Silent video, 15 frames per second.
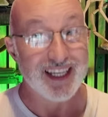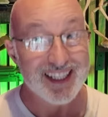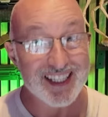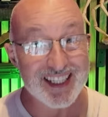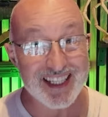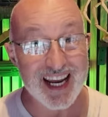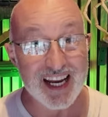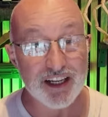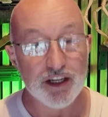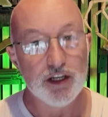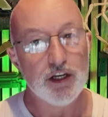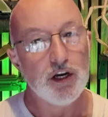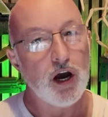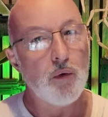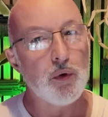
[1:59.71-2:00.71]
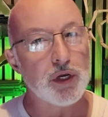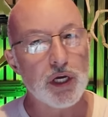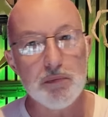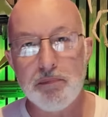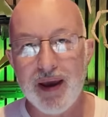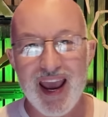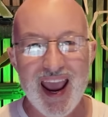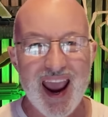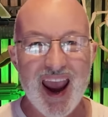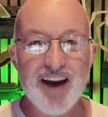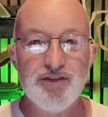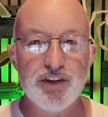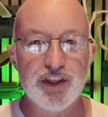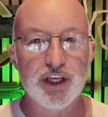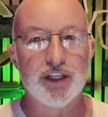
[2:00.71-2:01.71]
Instead, I want to compare
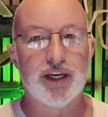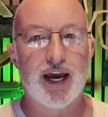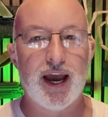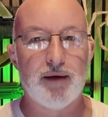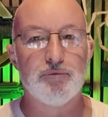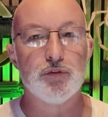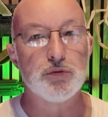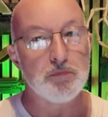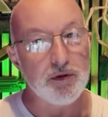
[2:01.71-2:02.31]
everything that happens